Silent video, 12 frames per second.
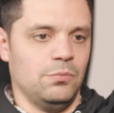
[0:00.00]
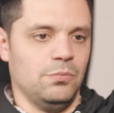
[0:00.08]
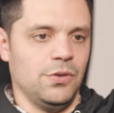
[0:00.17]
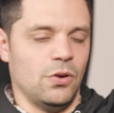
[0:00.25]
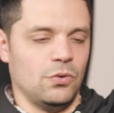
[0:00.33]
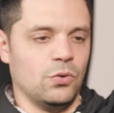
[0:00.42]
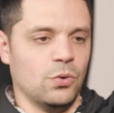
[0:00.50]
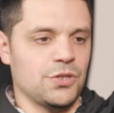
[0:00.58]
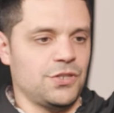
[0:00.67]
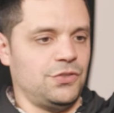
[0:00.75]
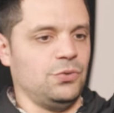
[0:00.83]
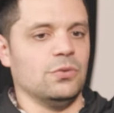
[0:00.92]
you know,
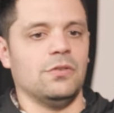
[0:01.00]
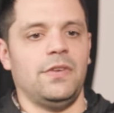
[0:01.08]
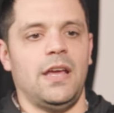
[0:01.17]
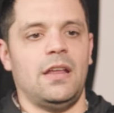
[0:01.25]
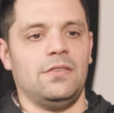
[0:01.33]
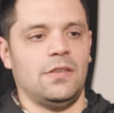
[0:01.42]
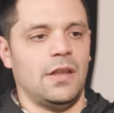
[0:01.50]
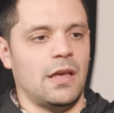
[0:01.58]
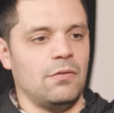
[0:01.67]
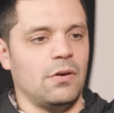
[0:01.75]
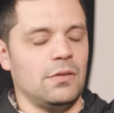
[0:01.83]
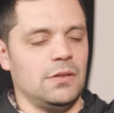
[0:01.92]
gorgeous tour vans that
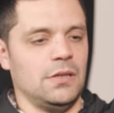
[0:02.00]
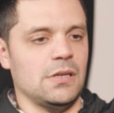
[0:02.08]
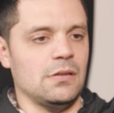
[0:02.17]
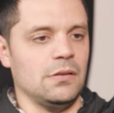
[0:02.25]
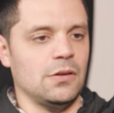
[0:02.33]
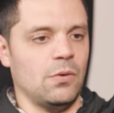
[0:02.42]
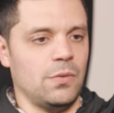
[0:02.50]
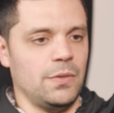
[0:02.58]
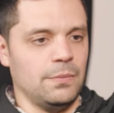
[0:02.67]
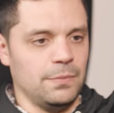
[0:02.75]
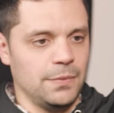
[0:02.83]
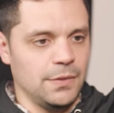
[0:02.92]
have all the you know
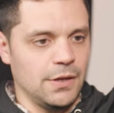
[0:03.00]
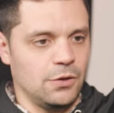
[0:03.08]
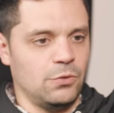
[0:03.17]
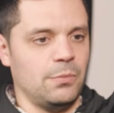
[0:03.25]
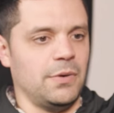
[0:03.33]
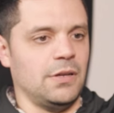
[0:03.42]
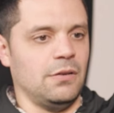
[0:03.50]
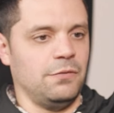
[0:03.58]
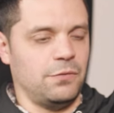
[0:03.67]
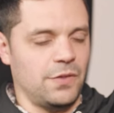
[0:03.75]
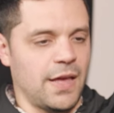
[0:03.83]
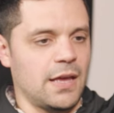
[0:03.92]
the equipment of,
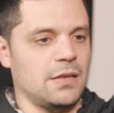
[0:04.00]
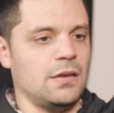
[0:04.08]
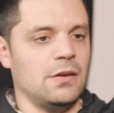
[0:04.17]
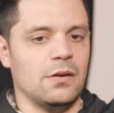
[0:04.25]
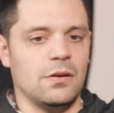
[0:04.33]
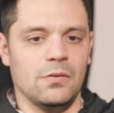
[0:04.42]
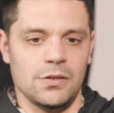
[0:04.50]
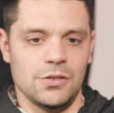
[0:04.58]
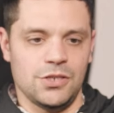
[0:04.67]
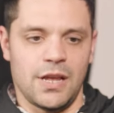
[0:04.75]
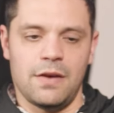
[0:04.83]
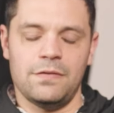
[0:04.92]
for that year and
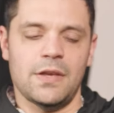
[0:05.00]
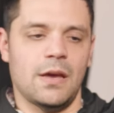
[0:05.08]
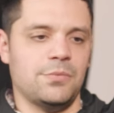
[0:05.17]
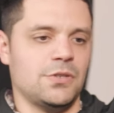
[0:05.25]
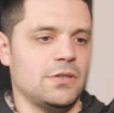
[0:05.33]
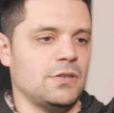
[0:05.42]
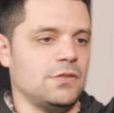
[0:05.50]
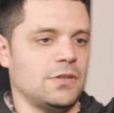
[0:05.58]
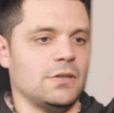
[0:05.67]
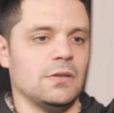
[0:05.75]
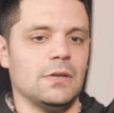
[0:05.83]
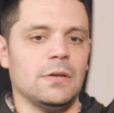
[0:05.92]
shaft options
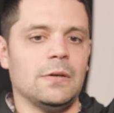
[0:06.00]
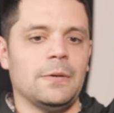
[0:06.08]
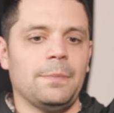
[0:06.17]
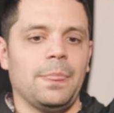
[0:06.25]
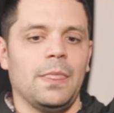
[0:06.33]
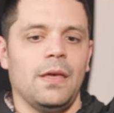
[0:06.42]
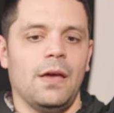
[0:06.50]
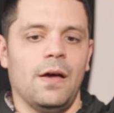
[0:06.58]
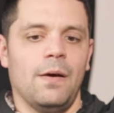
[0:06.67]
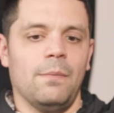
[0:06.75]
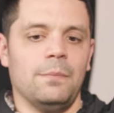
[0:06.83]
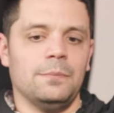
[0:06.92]
and.
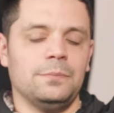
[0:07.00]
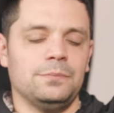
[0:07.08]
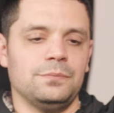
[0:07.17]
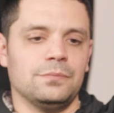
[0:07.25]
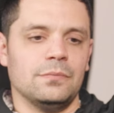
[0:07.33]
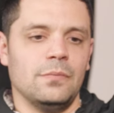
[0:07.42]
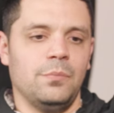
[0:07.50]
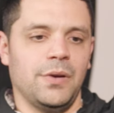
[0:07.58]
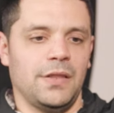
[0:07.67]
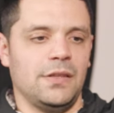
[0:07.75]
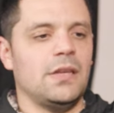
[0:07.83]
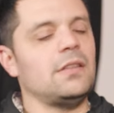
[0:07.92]
Um, but
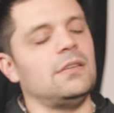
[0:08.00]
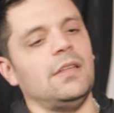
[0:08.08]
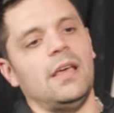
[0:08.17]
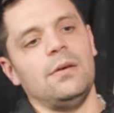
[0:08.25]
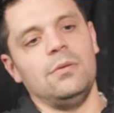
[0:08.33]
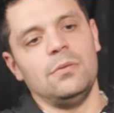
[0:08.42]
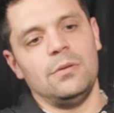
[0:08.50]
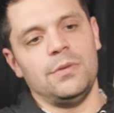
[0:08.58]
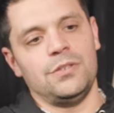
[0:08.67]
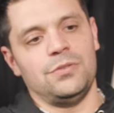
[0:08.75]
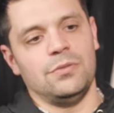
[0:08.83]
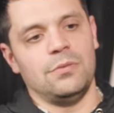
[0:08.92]
at the end of the day, we want to
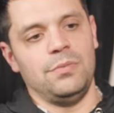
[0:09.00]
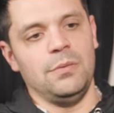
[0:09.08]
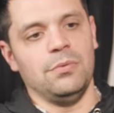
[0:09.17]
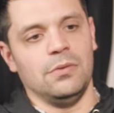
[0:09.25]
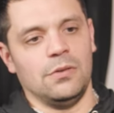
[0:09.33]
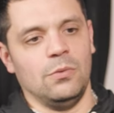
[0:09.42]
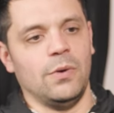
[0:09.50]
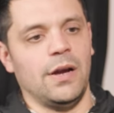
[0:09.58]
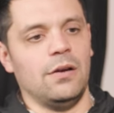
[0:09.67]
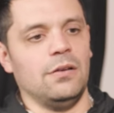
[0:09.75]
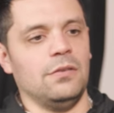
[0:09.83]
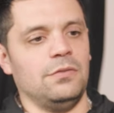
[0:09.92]
make sure people are
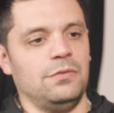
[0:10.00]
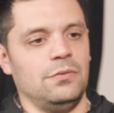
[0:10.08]
aware of.